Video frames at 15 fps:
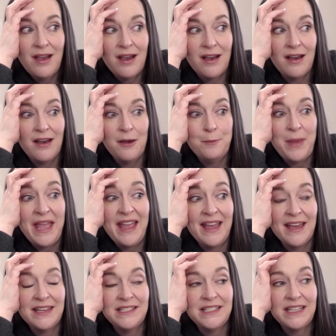
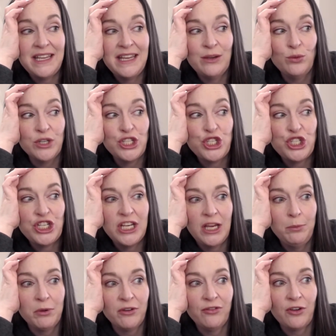And it was
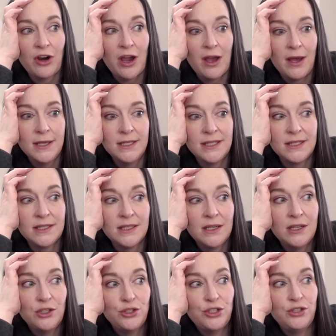cheaper for us
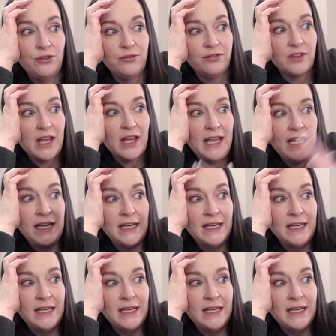to fly in a